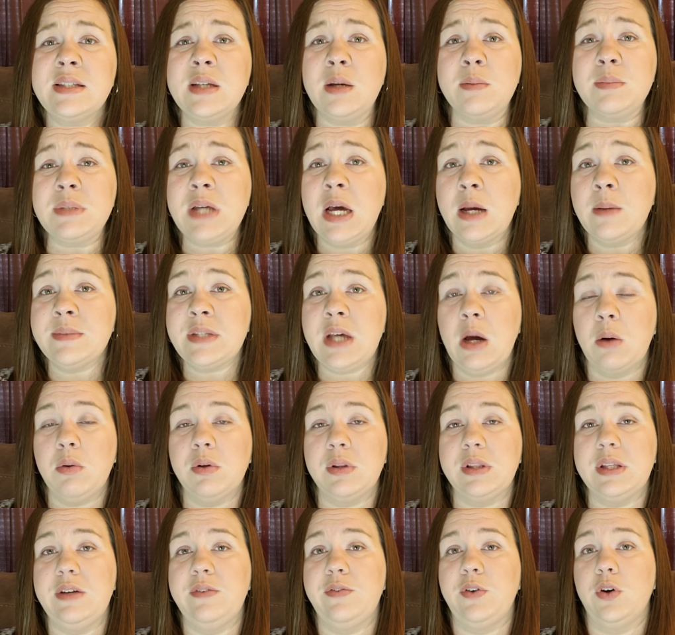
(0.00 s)
Sometimes I
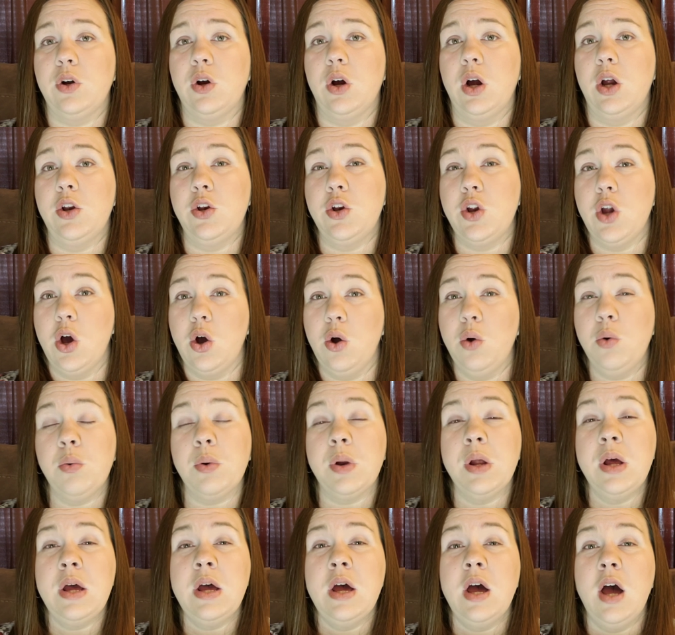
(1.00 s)
will leave her a
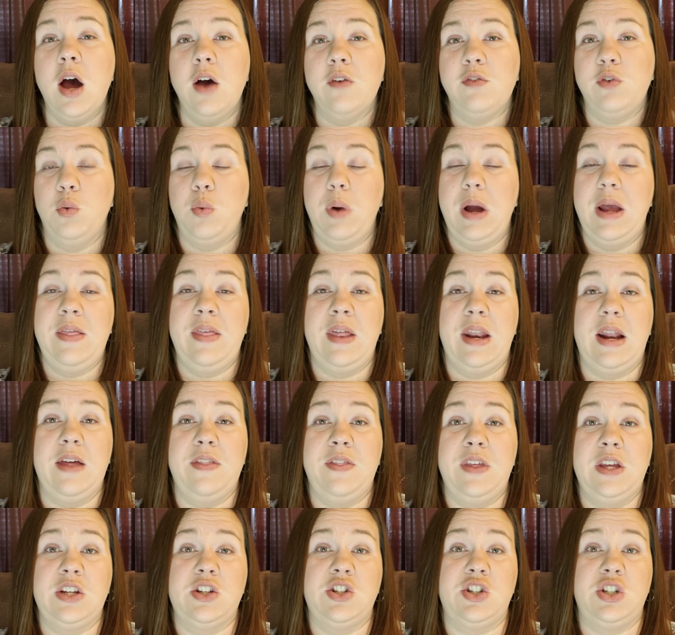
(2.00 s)
note of a way that
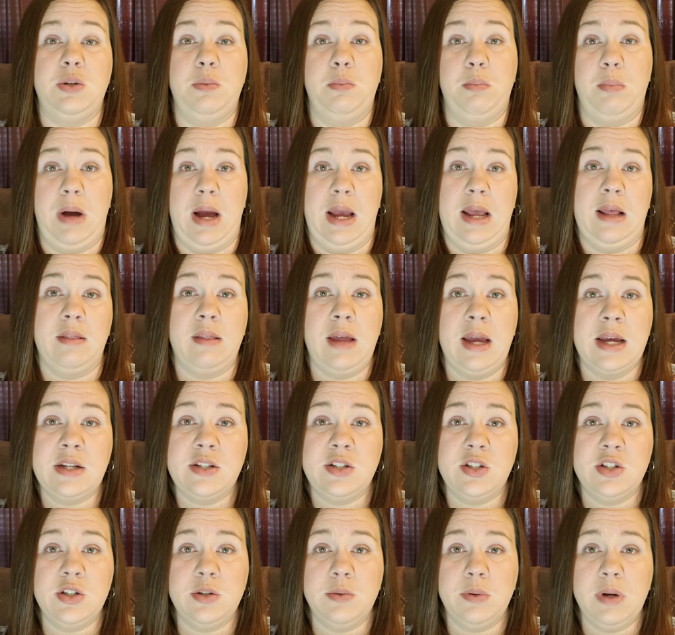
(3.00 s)
I think she might
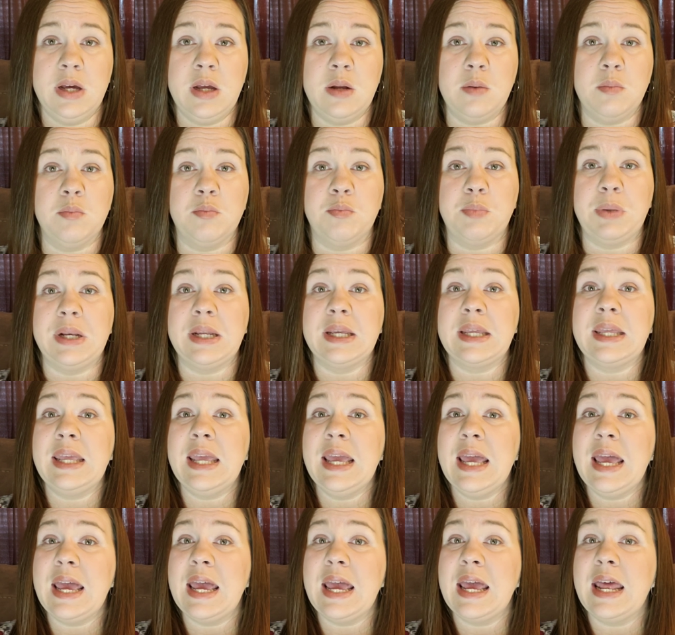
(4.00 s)
like to do it, but
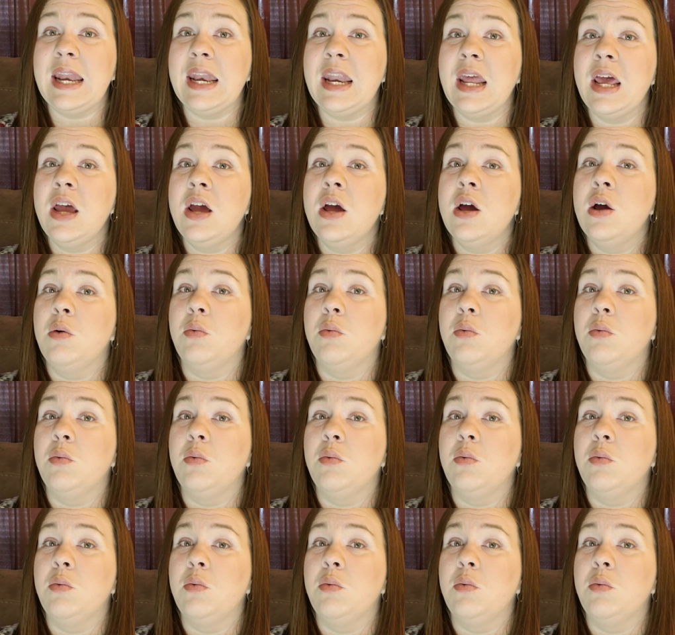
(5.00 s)
again,